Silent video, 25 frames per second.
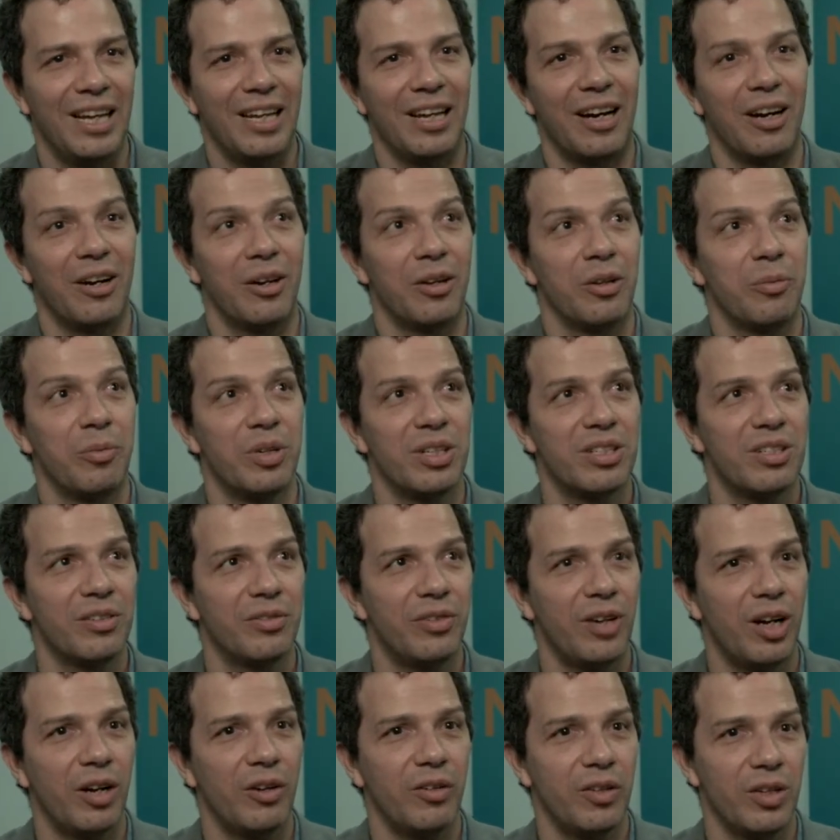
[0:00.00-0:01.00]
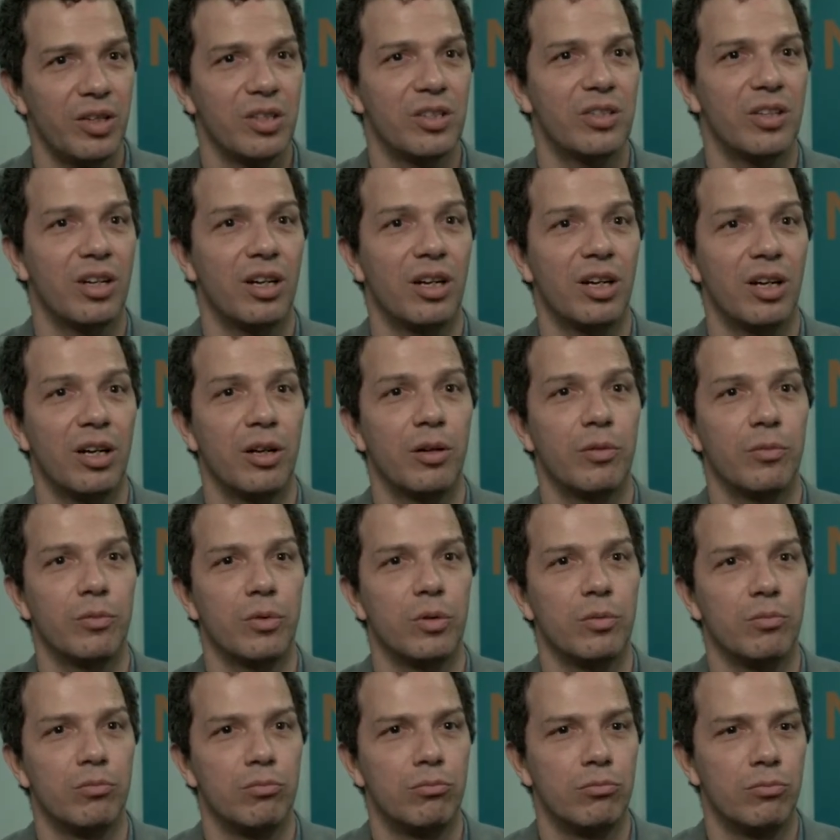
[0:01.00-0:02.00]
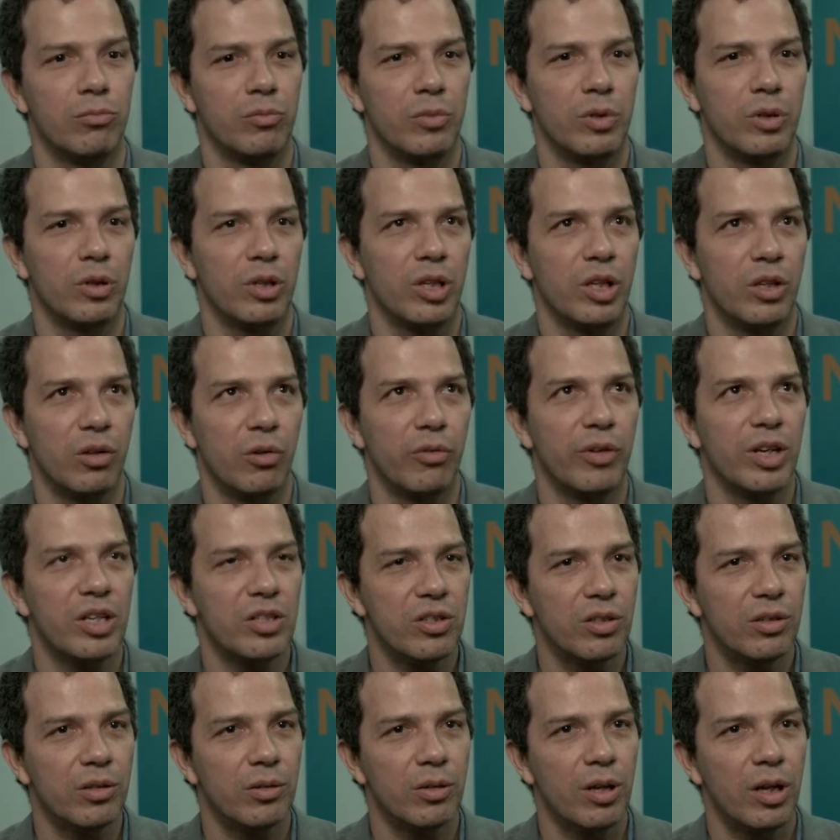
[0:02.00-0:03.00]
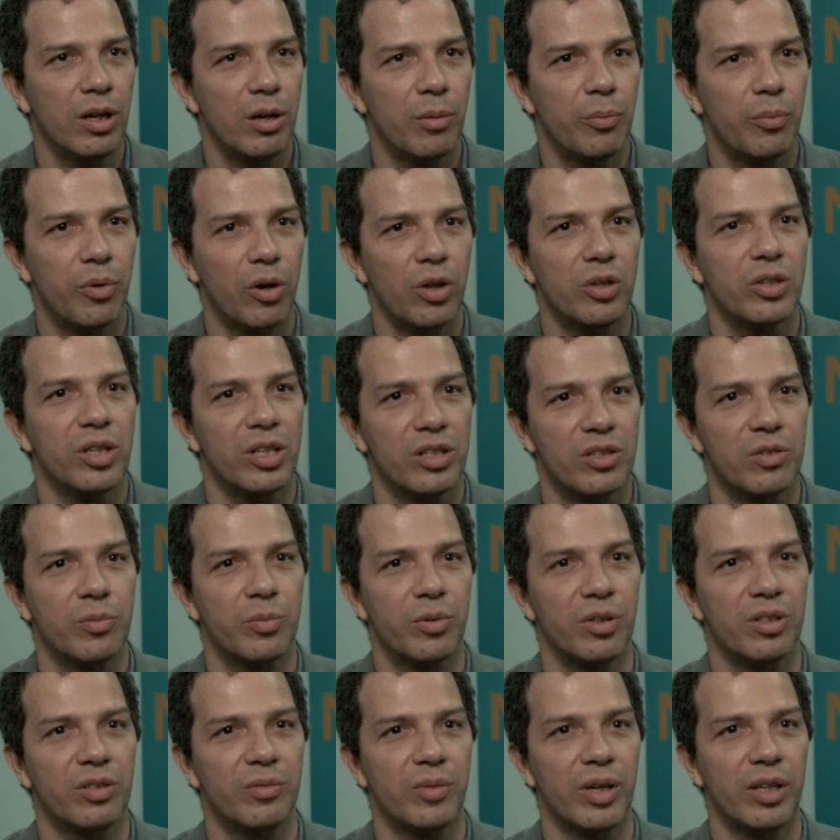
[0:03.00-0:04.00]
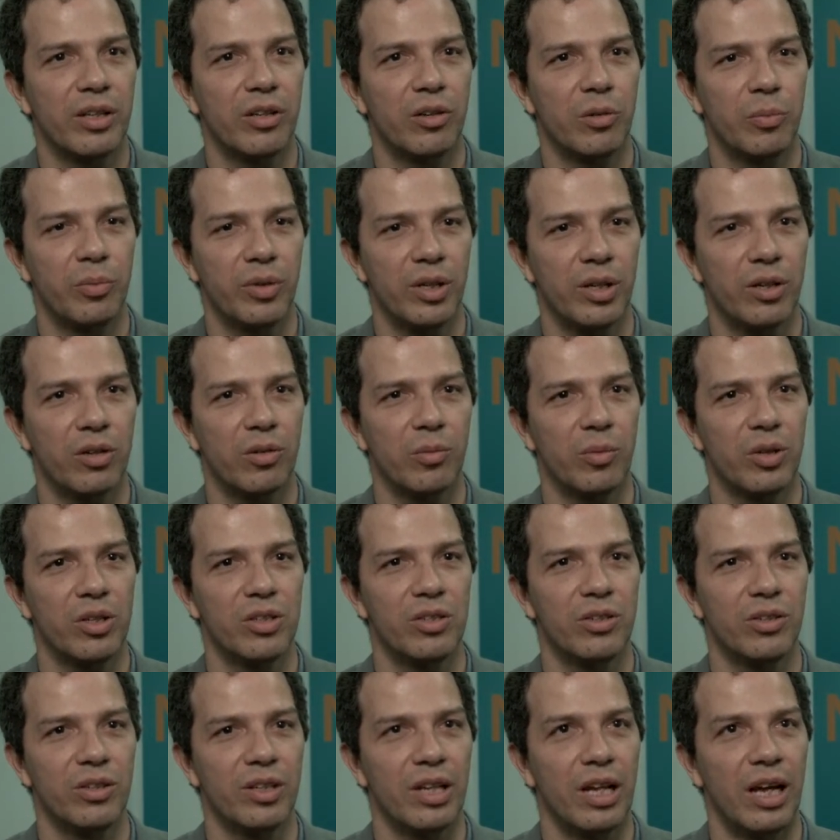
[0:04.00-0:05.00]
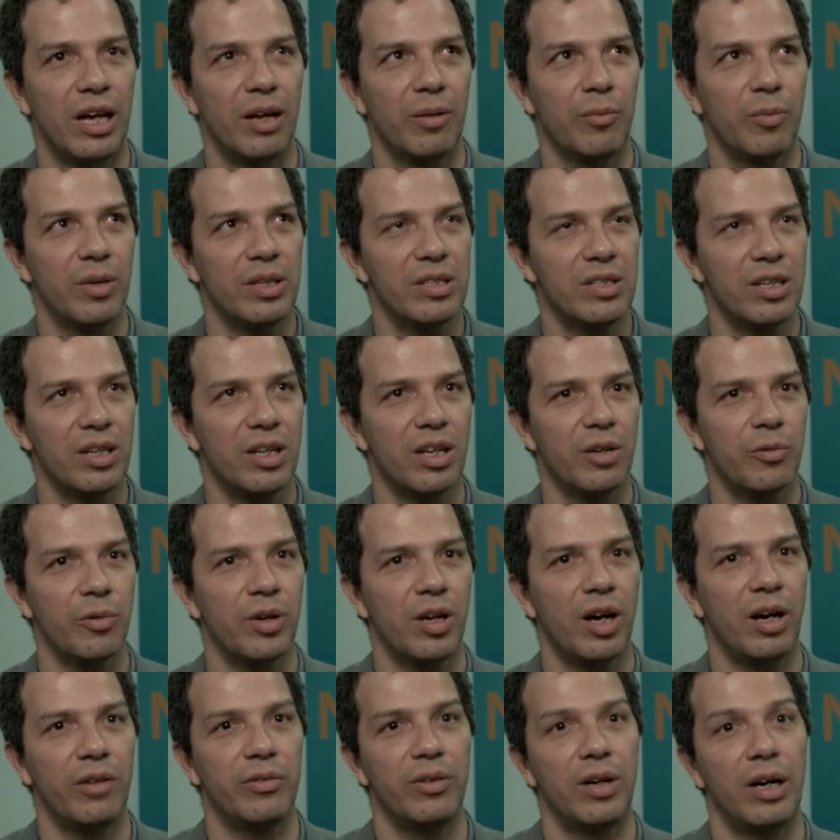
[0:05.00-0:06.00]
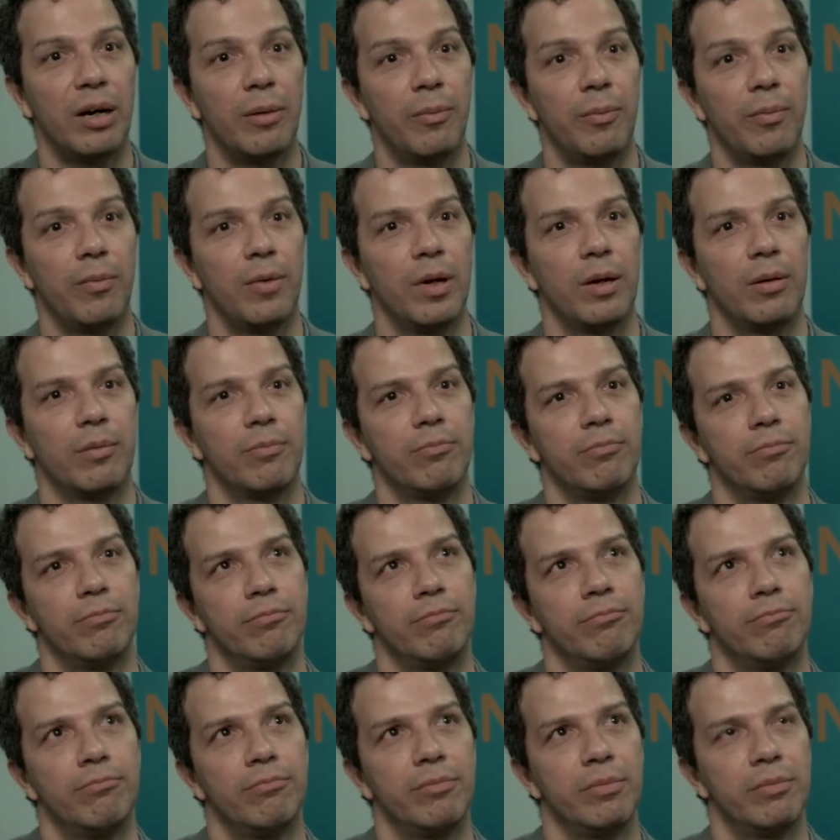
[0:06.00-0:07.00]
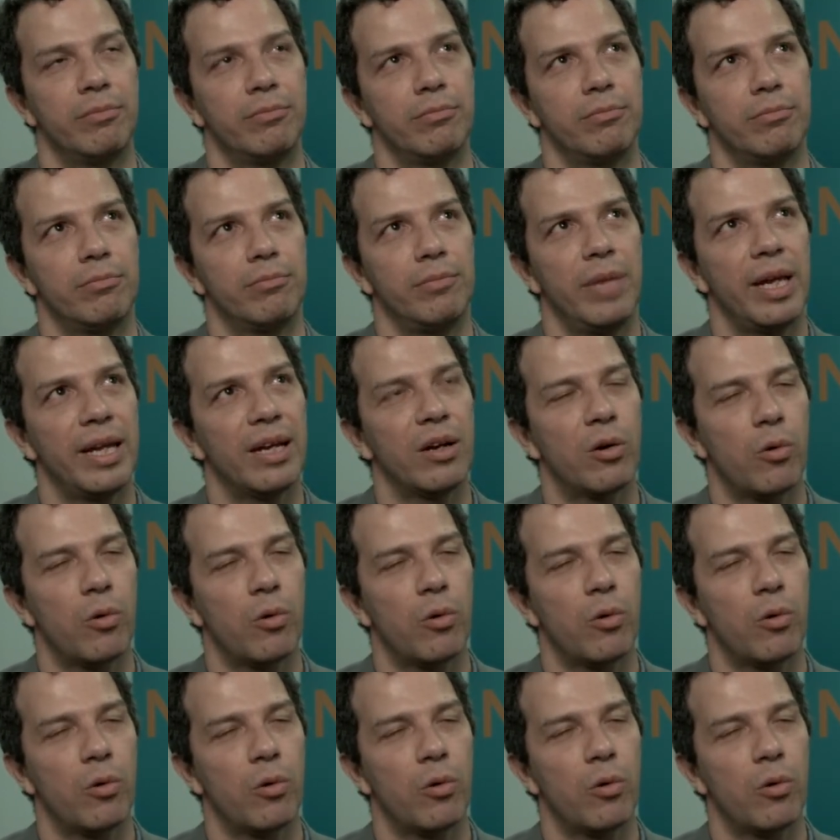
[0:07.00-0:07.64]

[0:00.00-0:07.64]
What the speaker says: Immersify is an innovation project supported by the European Commission, and basically we have a main